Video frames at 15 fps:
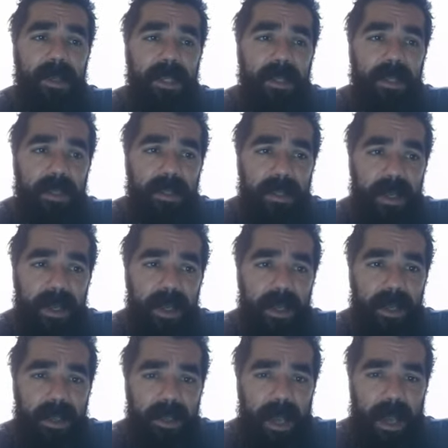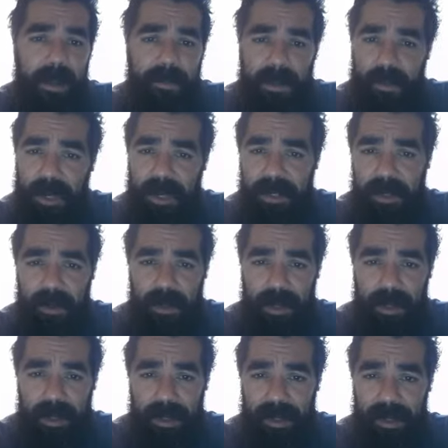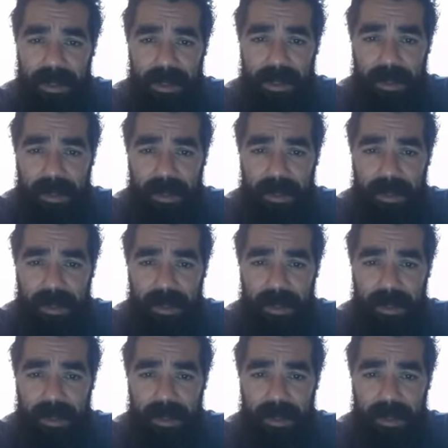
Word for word: because I'm spread too thin,